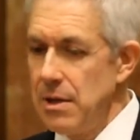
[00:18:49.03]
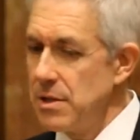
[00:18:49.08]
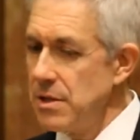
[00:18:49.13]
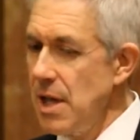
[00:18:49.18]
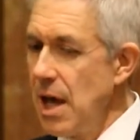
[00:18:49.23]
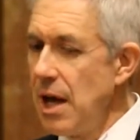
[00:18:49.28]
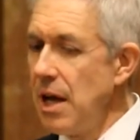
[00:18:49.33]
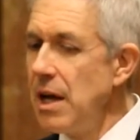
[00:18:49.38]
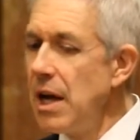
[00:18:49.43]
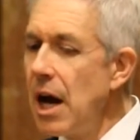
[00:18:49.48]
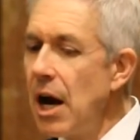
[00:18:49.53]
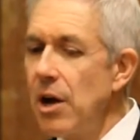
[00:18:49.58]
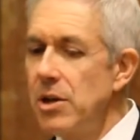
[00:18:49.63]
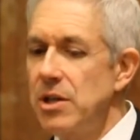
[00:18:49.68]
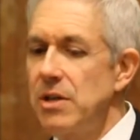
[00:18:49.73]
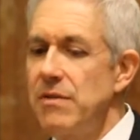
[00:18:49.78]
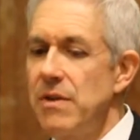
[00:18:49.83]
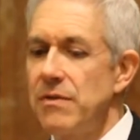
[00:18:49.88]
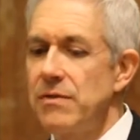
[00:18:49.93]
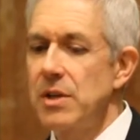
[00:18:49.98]
it's not a
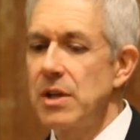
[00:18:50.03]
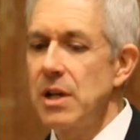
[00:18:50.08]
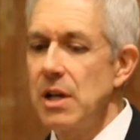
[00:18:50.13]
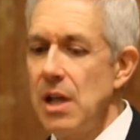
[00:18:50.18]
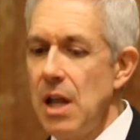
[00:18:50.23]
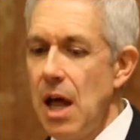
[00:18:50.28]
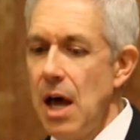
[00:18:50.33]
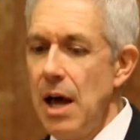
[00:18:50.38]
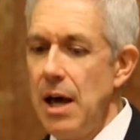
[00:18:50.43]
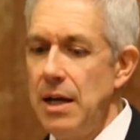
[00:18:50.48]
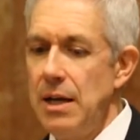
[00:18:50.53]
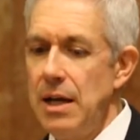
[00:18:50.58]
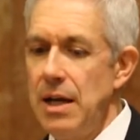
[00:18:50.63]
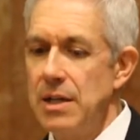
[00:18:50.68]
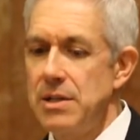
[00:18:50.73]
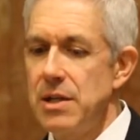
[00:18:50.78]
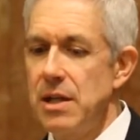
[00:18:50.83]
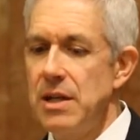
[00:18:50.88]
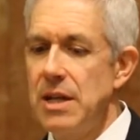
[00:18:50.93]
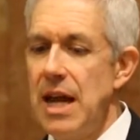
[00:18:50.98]
narrative of decline,
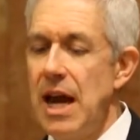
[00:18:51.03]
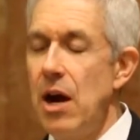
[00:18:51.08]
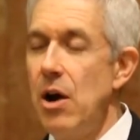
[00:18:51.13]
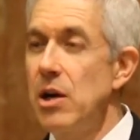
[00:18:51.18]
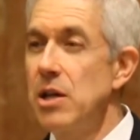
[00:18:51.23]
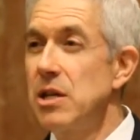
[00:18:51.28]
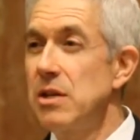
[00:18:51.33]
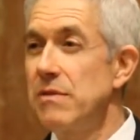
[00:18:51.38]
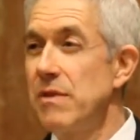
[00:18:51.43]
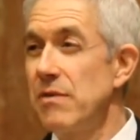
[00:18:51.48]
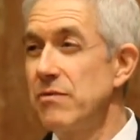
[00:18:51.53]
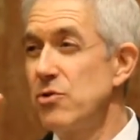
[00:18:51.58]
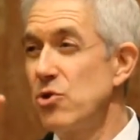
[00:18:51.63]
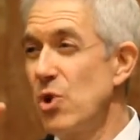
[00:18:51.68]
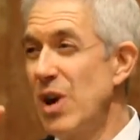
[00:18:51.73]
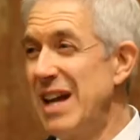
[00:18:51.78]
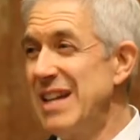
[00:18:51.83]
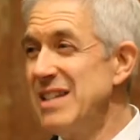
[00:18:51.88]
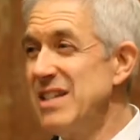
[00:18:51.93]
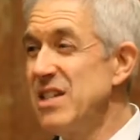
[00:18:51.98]
it's a narrative of
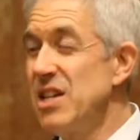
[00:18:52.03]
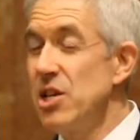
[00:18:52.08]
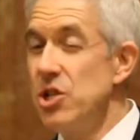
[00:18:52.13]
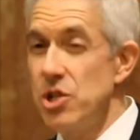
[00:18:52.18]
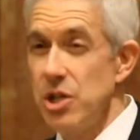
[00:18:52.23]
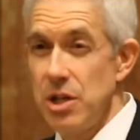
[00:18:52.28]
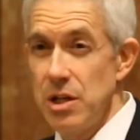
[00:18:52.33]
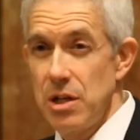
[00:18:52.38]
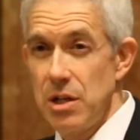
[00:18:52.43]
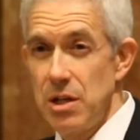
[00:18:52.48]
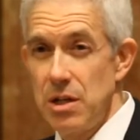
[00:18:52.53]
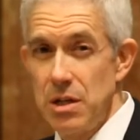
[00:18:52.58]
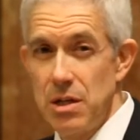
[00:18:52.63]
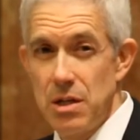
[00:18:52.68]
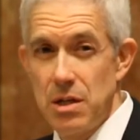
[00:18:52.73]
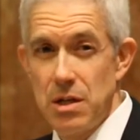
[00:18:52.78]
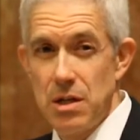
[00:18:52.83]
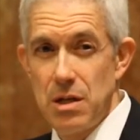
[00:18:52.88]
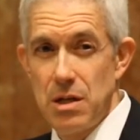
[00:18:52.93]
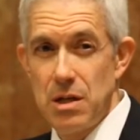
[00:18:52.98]
transition.
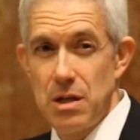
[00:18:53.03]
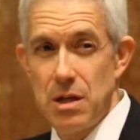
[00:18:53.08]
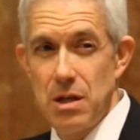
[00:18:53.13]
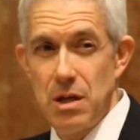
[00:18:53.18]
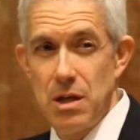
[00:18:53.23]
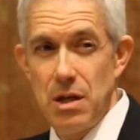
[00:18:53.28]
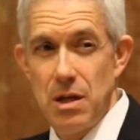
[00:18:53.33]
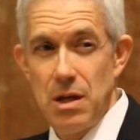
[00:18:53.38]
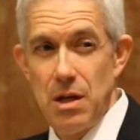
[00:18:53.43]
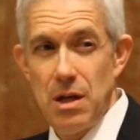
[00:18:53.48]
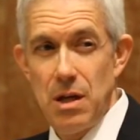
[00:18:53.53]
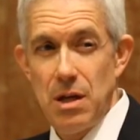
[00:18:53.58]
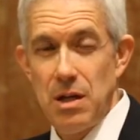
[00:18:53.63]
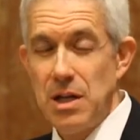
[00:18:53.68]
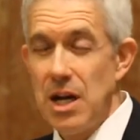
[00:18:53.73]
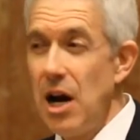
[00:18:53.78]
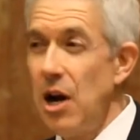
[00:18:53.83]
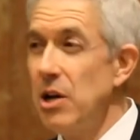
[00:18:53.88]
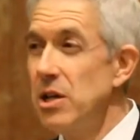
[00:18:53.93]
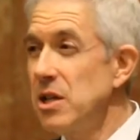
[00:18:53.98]

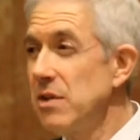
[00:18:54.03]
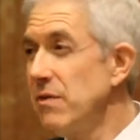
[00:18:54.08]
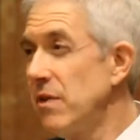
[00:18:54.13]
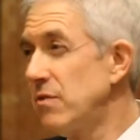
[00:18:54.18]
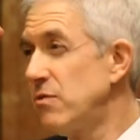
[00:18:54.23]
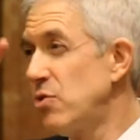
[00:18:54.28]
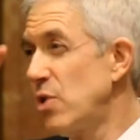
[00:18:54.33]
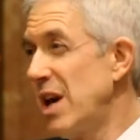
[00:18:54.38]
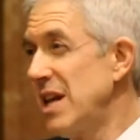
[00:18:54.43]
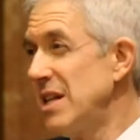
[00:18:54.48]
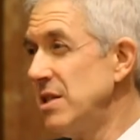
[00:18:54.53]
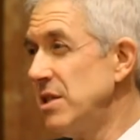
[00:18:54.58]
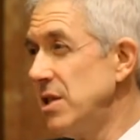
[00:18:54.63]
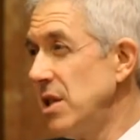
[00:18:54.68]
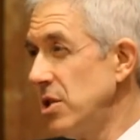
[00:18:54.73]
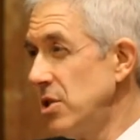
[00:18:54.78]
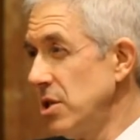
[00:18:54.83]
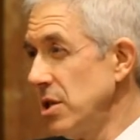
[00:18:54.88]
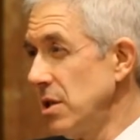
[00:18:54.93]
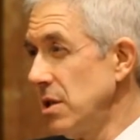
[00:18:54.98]
Narrative of
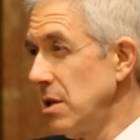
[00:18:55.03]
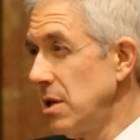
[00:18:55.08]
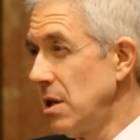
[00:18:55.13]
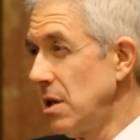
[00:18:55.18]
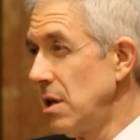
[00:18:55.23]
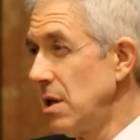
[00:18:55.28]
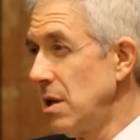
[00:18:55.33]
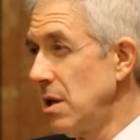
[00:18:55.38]
transition.